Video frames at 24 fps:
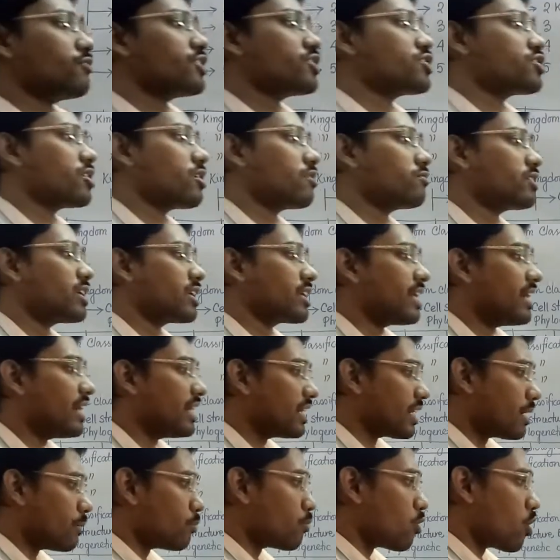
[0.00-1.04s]
feature of the
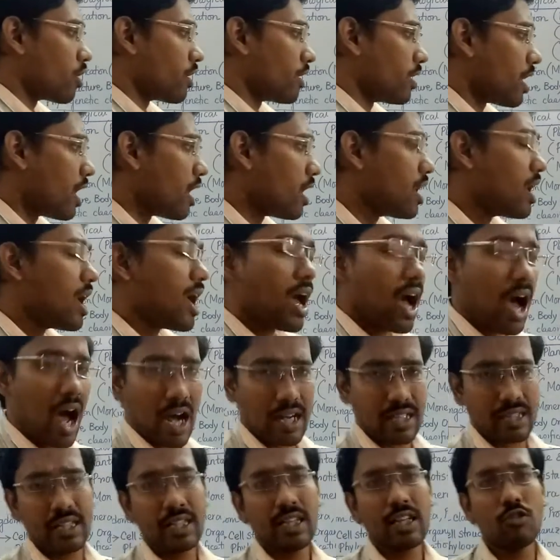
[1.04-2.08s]
kingdom Monera,
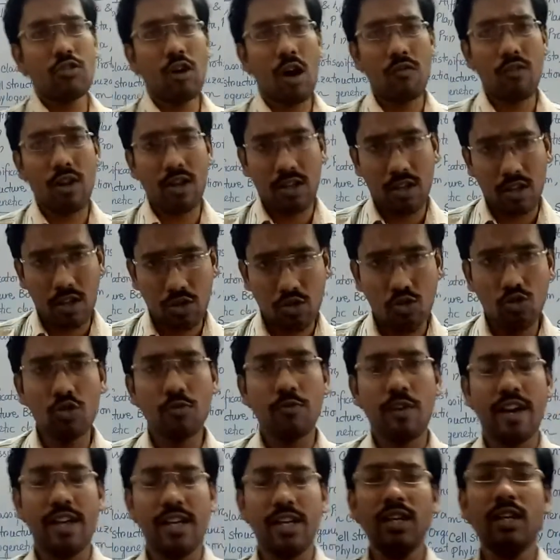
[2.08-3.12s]
I think you have
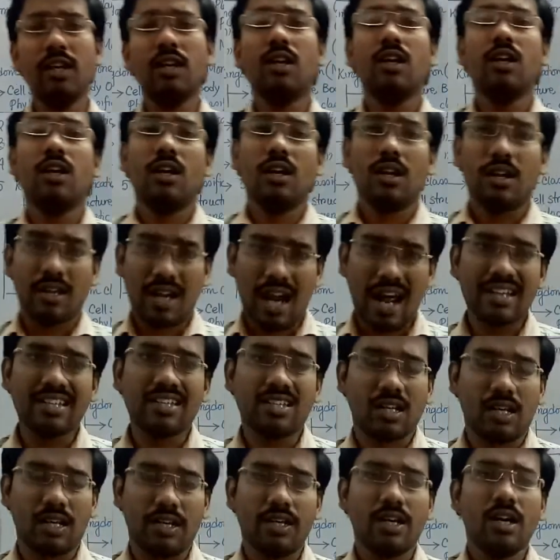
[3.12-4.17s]
understood very
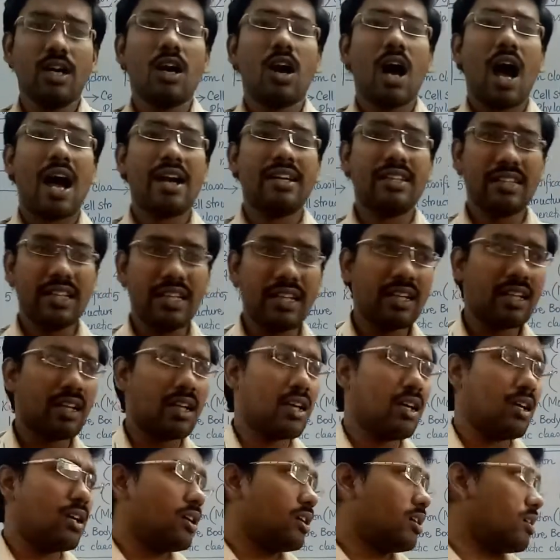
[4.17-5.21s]
nicely. I think
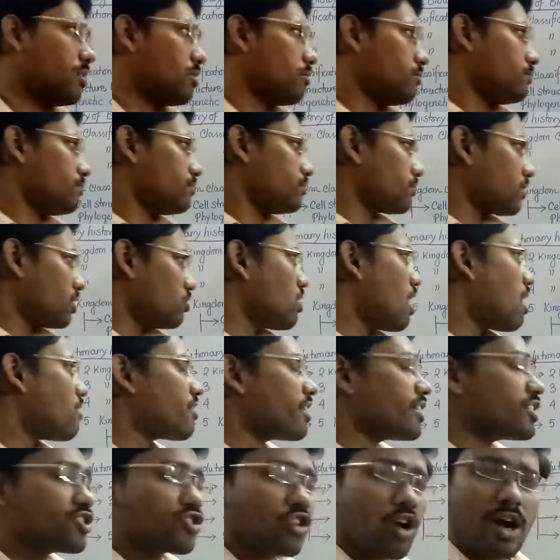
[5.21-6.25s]
you have
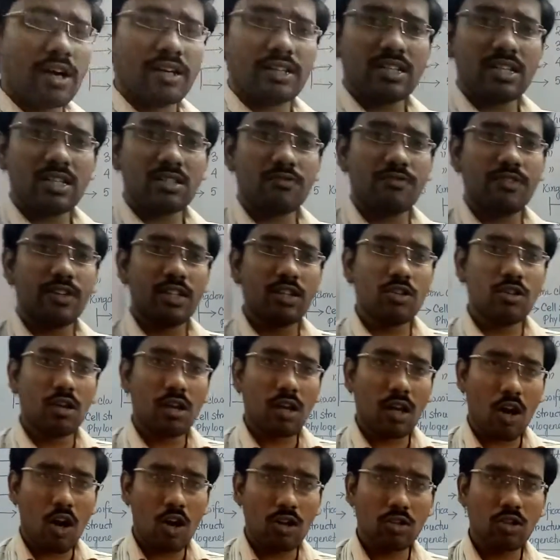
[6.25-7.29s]
enjoyed this video
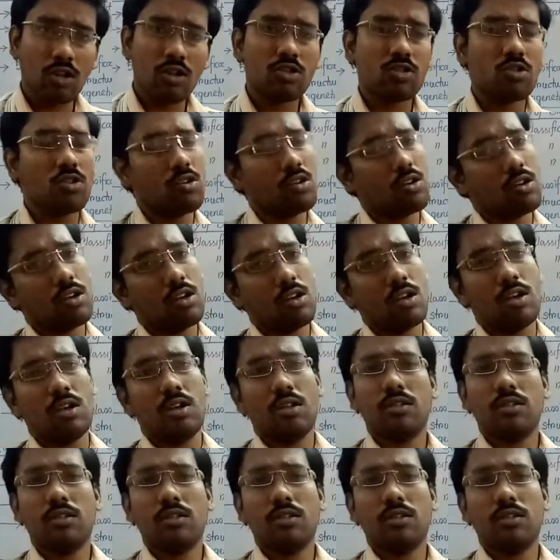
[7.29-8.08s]
a lot also.